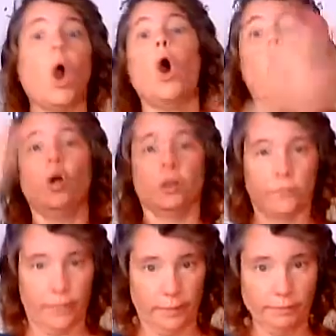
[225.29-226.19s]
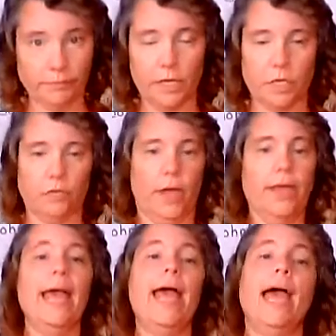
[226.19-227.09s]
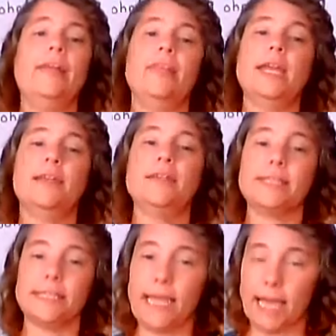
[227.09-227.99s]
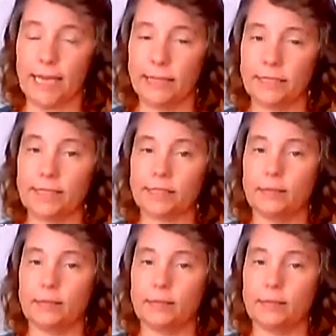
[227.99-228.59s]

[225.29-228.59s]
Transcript: All of them. That's right. And then in the second